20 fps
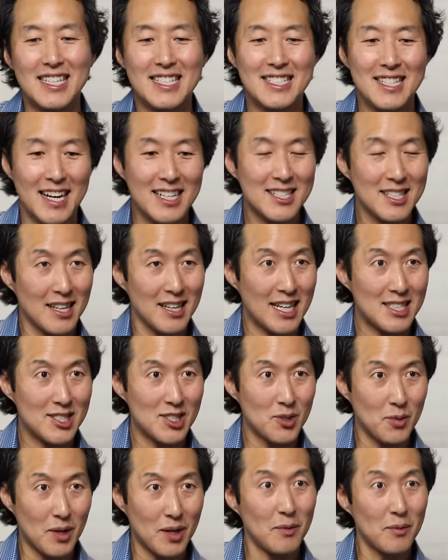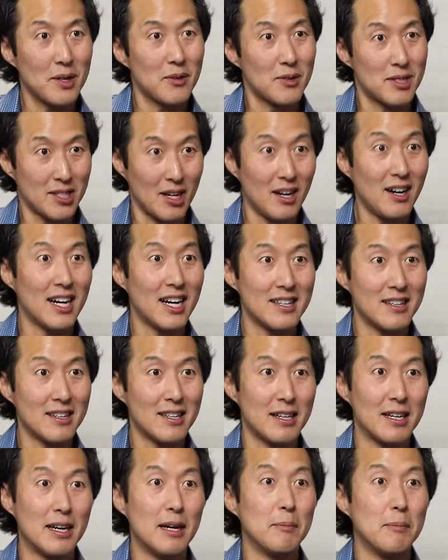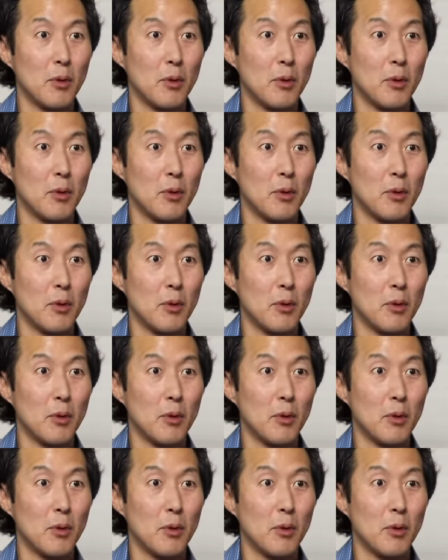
science classes where we were taught the